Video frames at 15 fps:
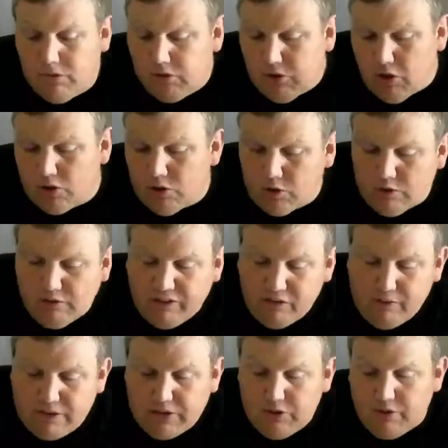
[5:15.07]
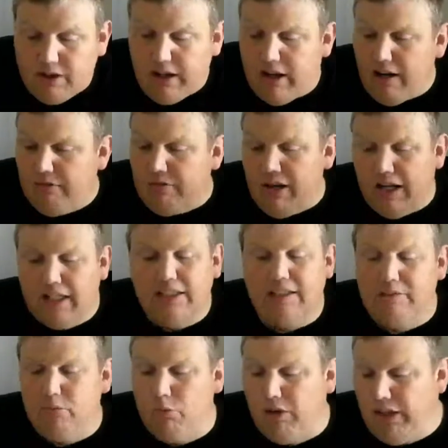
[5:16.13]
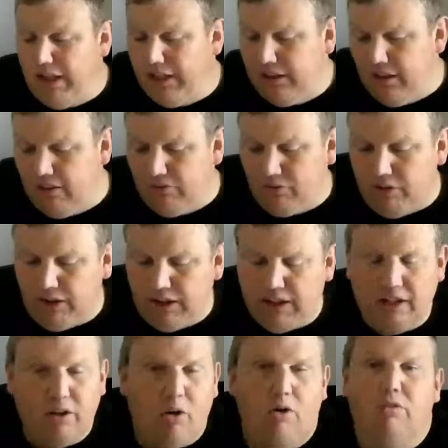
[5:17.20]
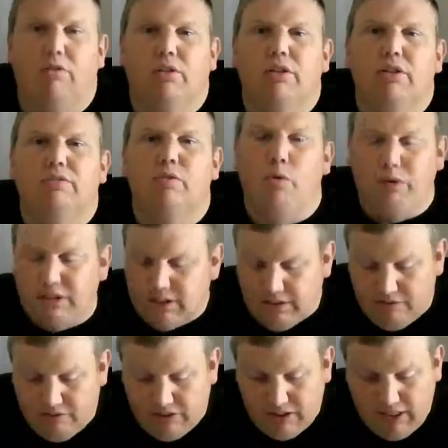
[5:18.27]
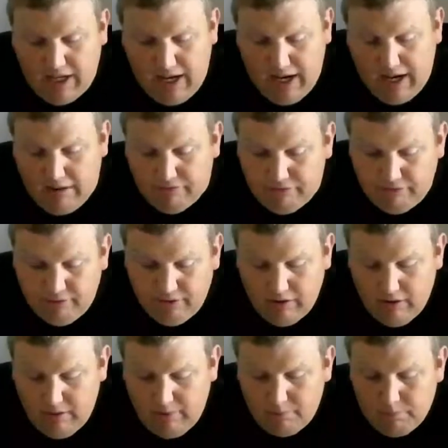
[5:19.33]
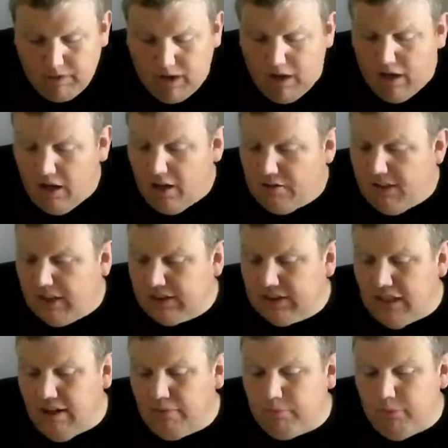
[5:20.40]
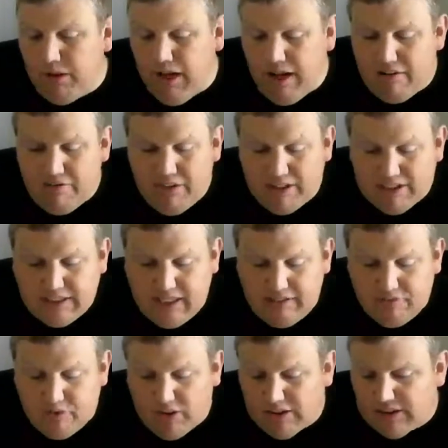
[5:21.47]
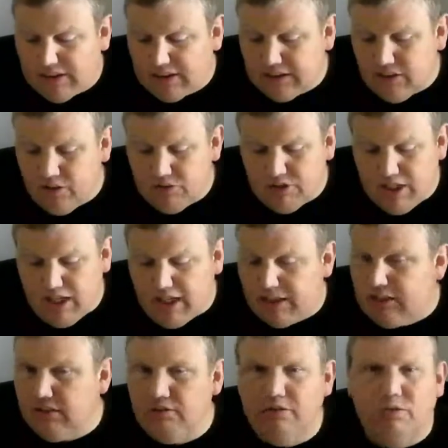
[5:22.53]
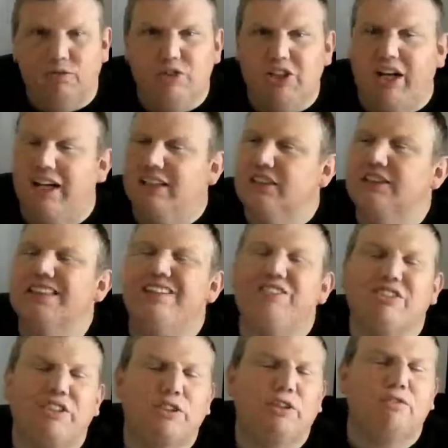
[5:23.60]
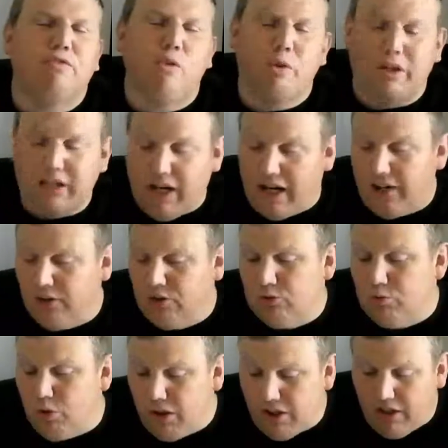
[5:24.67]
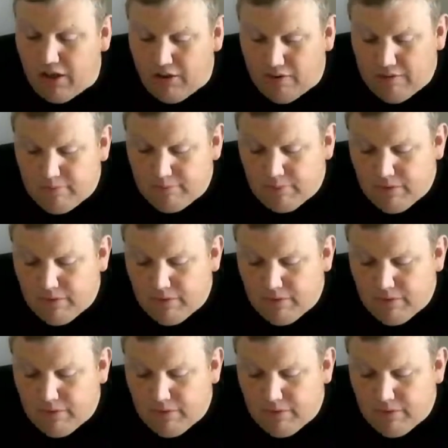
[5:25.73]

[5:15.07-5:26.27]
Chargers are favored by 2.5. I got them winning, covering, and over on the 47.5. Next up, we have the San Francisco Giants. San Francisco 49ers, 1-0.